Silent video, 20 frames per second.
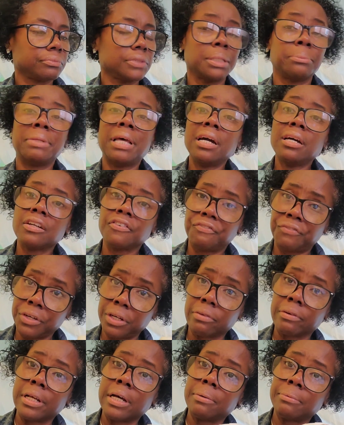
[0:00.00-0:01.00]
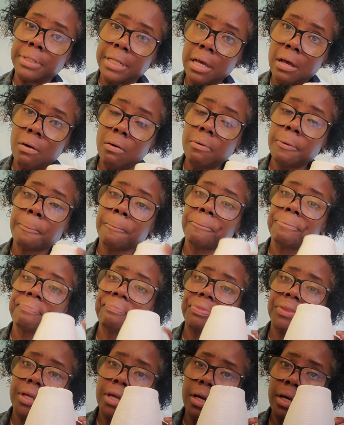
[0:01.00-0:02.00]
I'm not going to figure it out now.
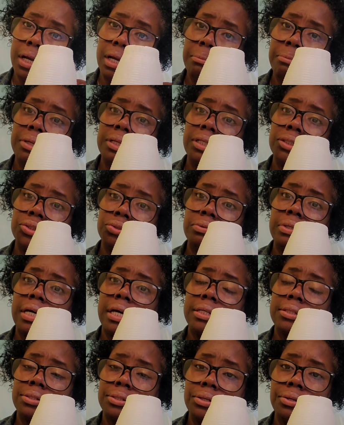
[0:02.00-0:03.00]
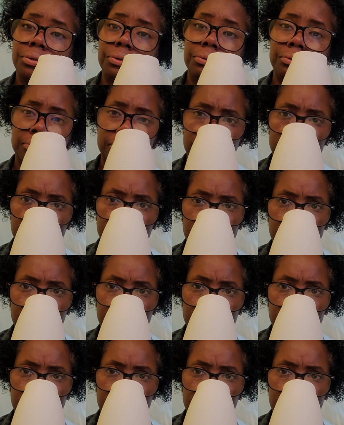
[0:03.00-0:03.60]
And I'm going to let you guys know